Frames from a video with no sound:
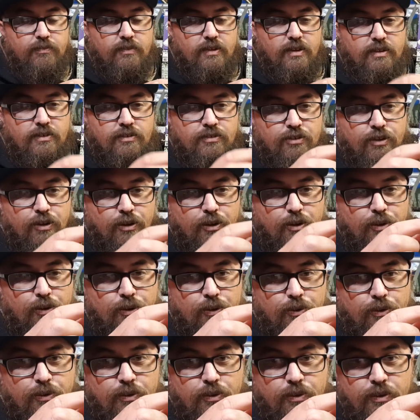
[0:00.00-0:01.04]

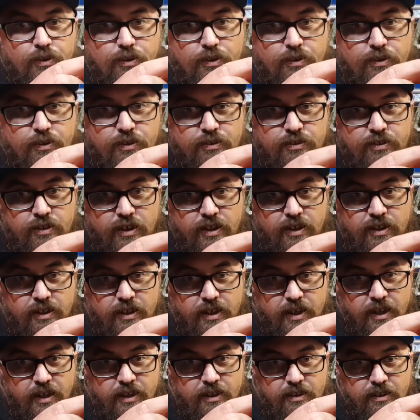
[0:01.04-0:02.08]
So seeing
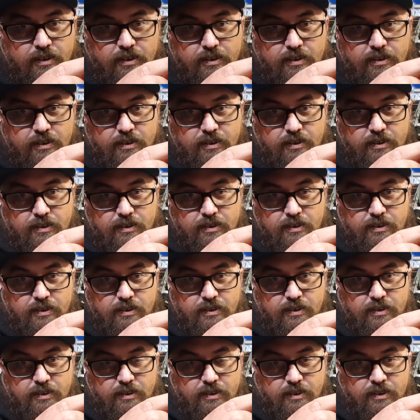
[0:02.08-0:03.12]
that
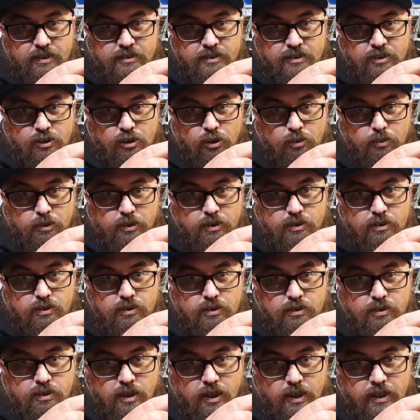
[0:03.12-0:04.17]
is a comic
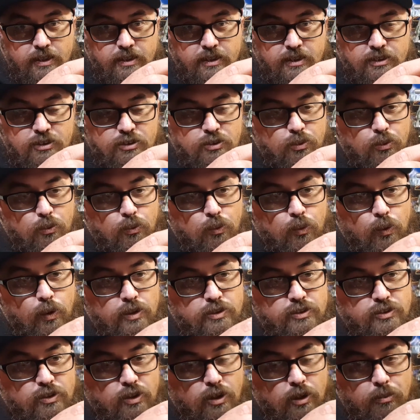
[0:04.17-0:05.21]
collector's
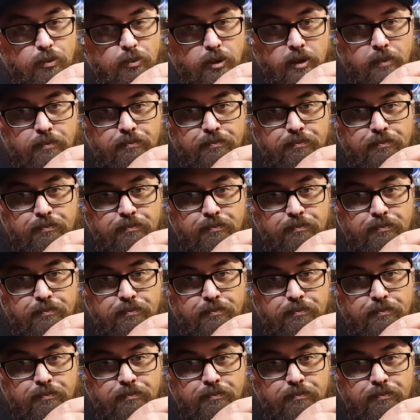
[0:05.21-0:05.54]
worst nightmare.